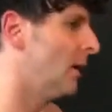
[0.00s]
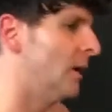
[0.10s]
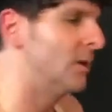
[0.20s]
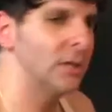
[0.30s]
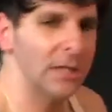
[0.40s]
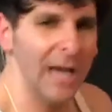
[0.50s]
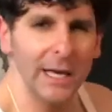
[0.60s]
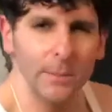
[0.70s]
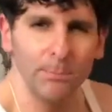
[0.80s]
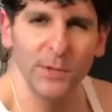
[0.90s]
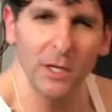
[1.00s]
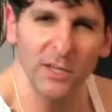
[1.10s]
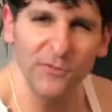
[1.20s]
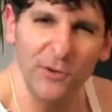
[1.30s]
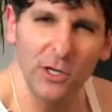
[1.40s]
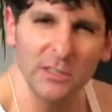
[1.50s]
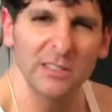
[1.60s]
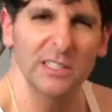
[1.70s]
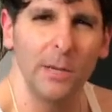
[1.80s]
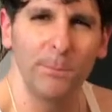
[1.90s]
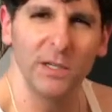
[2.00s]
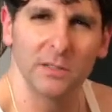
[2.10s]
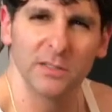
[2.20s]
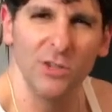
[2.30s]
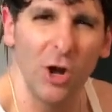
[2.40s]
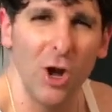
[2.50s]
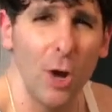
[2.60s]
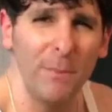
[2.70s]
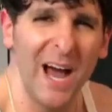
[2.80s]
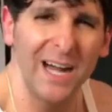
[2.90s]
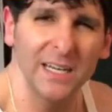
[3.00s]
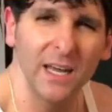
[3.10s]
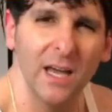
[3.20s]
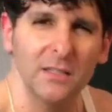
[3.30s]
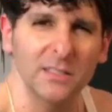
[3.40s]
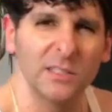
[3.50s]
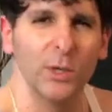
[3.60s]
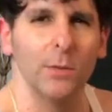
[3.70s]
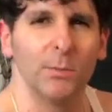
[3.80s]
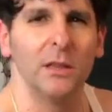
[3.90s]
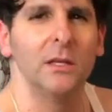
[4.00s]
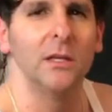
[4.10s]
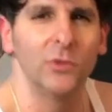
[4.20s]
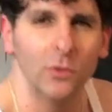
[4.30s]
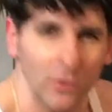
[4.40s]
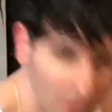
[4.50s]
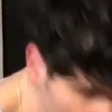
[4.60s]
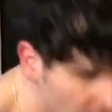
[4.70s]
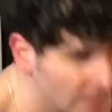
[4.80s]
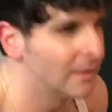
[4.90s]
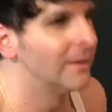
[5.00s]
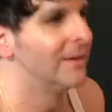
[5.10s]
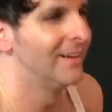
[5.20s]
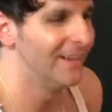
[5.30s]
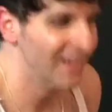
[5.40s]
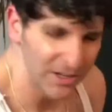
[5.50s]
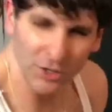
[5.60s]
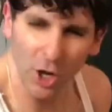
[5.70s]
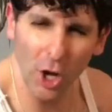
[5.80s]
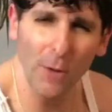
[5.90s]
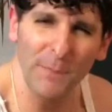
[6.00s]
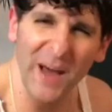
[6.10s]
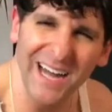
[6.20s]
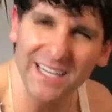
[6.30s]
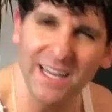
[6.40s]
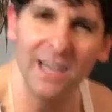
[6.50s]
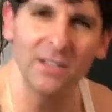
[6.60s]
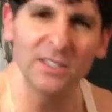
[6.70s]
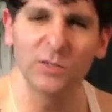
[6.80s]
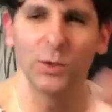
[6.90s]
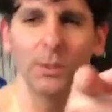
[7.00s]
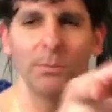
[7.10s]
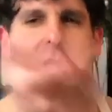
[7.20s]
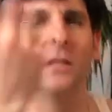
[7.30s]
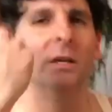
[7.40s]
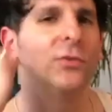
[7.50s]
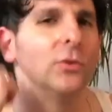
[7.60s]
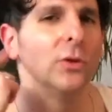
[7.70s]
You gotta bug it for yourself, because nobody else will believe you. Nobody else will believe you.